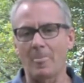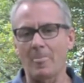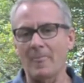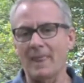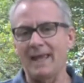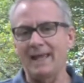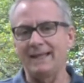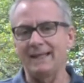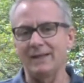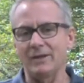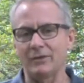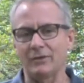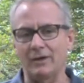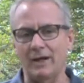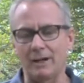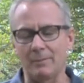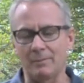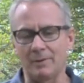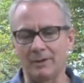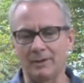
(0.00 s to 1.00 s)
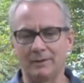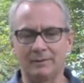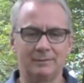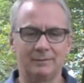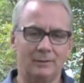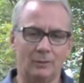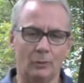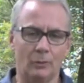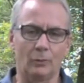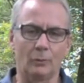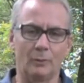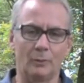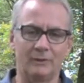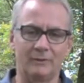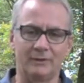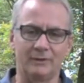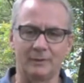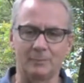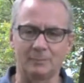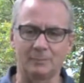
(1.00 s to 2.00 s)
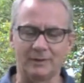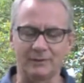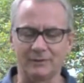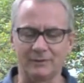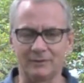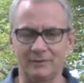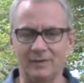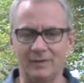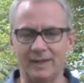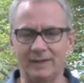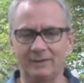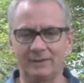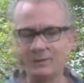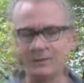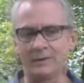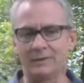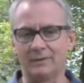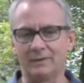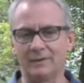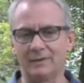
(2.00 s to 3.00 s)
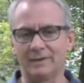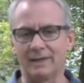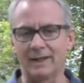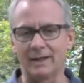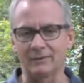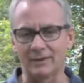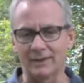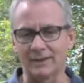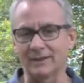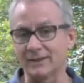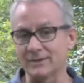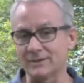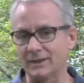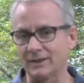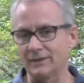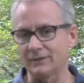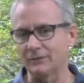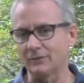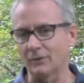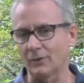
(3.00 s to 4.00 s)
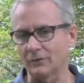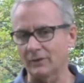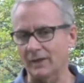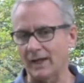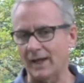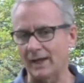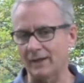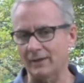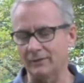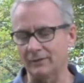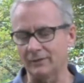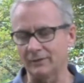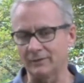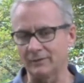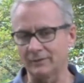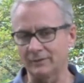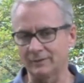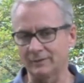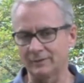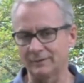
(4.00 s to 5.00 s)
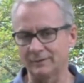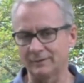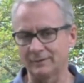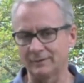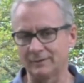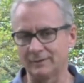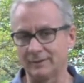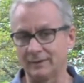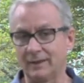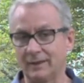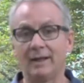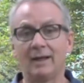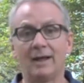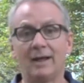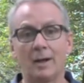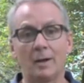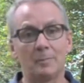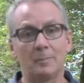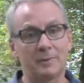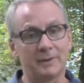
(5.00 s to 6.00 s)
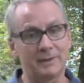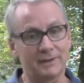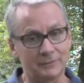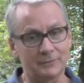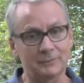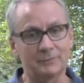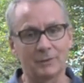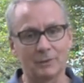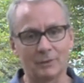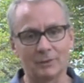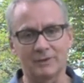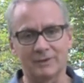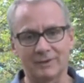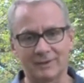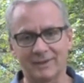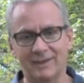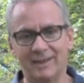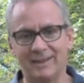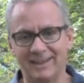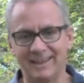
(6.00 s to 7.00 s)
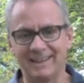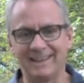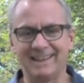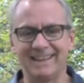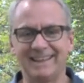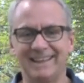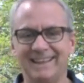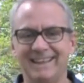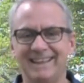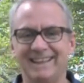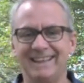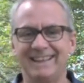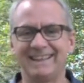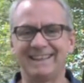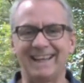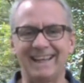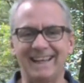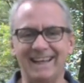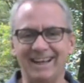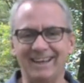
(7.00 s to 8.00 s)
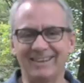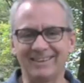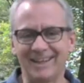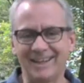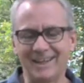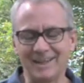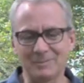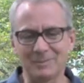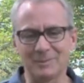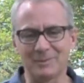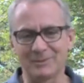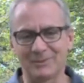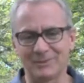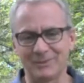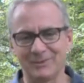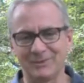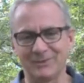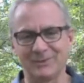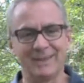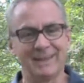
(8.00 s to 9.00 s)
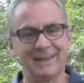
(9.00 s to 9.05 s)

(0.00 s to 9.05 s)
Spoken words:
any grammar always in the present tense, but their English is not accurate. But it's fluent. They are able to